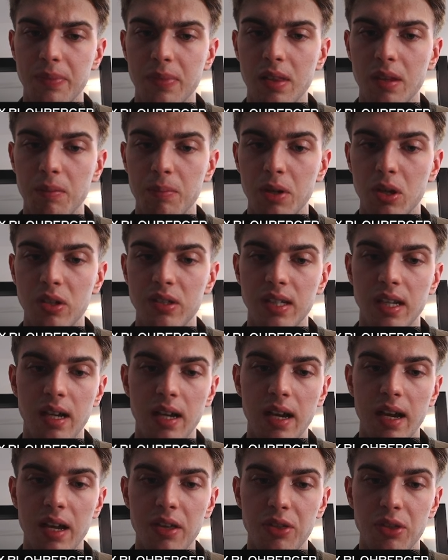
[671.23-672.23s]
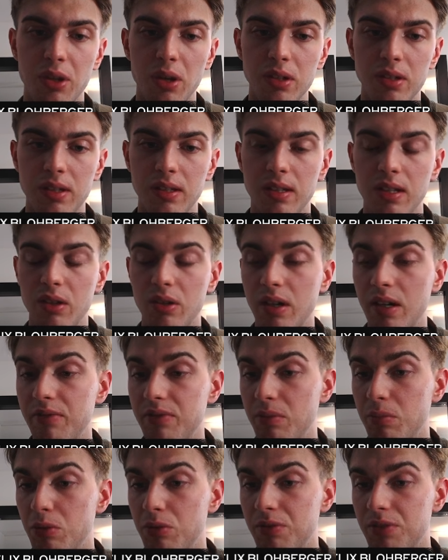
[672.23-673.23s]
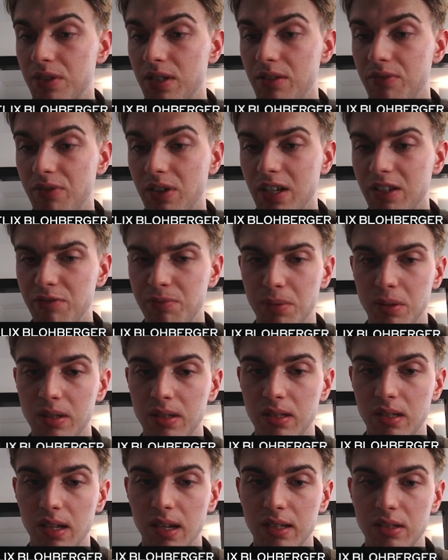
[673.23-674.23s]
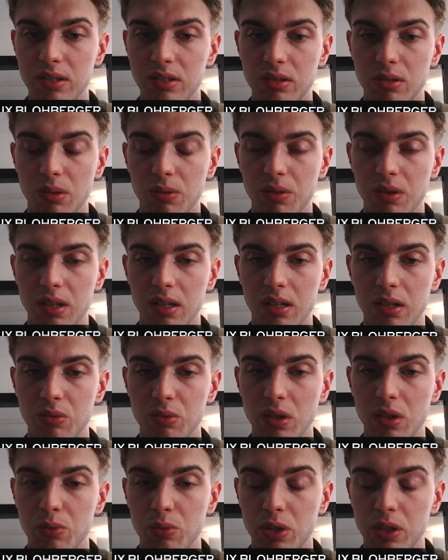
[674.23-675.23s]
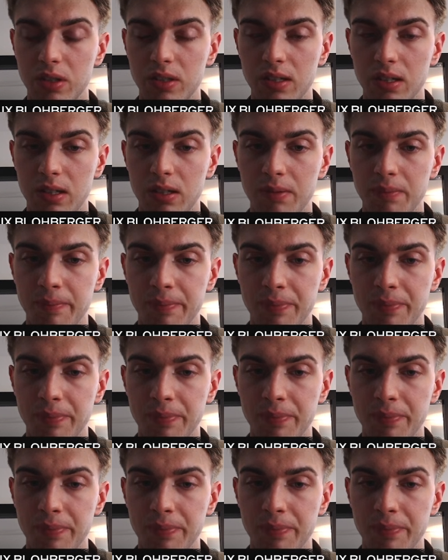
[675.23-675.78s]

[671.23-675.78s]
because I thought that here I have the move c5, but I just don't think it really works here.